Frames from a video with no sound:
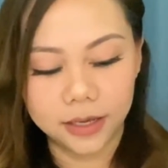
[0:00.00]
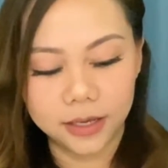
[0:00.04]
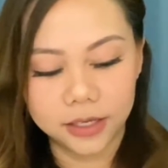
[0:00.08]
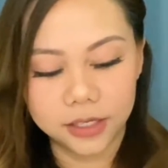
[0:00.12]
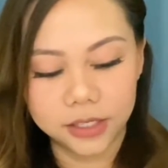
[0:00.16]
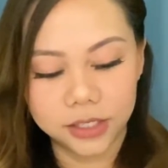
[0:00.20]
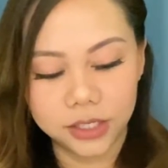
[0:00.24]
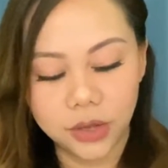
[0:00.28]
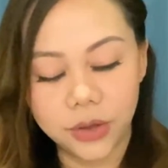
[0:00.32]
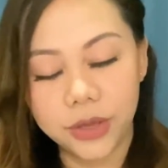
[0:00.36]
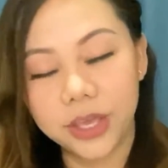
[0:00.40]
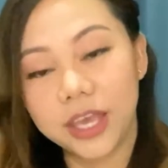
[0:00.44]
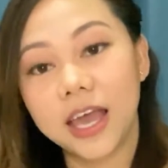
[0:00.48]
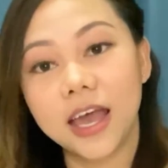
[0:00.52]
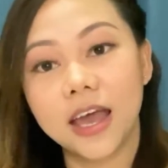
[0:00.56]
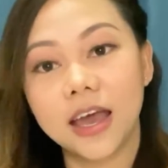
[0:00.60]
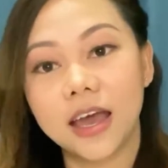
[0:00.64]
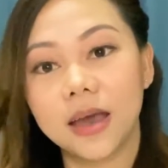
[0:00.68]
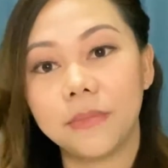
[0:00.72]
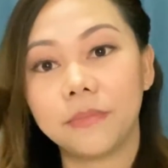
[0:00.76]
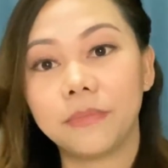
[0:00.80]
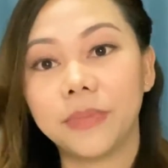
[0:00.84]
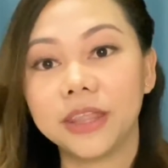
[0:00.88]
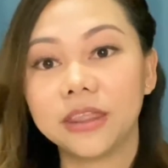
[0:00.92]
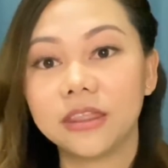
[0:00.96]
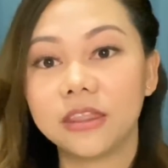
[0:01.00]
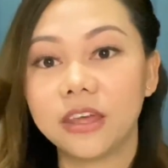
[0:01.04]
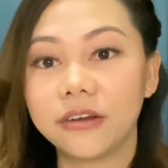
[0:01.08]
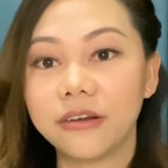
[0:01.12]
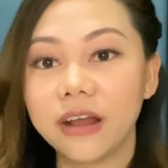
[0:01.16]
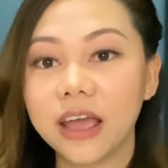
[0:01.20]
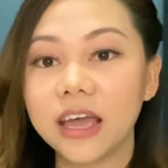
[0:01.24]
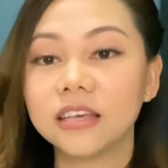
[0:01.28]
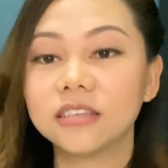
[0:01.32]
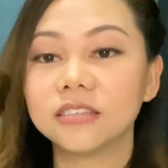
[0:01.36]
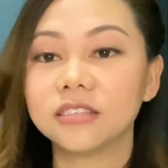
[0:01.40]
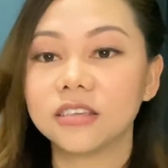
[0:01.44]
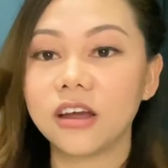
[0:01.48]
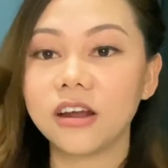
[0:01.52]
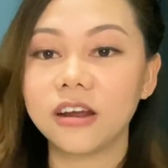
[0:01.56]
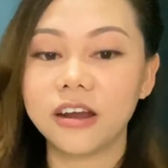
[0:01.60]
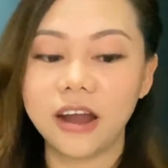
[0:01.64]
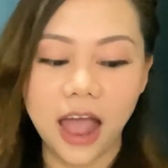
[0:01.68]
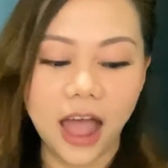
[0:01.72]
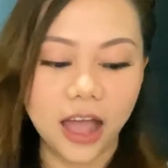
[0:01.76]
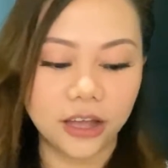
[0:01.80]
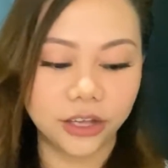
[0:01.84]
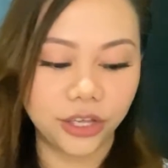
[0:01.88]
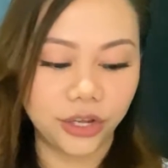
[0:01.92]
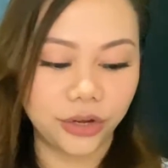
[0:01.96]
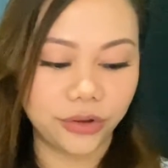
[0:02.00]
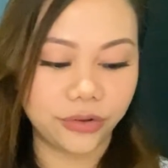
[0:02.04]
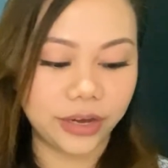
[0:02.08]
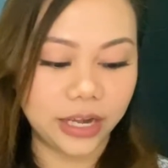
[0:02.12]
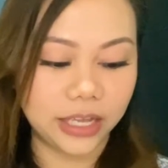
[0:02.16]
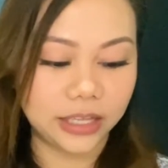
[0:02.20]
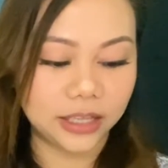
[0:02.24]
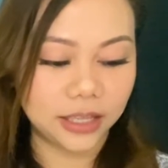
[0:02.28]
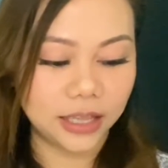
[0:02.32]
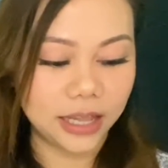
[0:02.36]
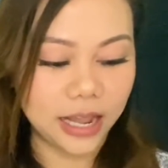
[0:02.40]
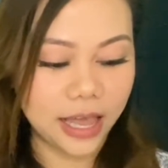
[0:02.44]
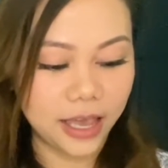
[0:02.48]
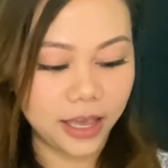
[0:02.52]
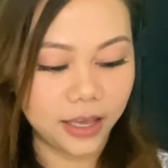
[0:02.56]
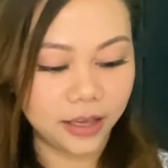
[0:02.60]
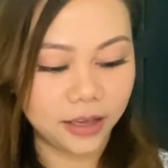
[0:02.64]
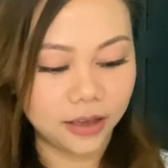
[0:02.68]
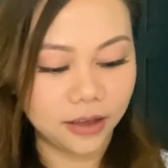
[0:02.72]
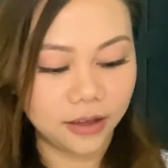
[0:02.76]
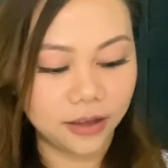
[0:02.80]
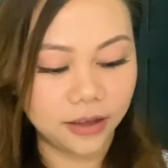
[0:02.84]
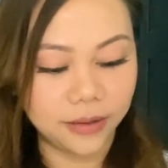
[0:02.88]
so yeah, but the rest are accurate, like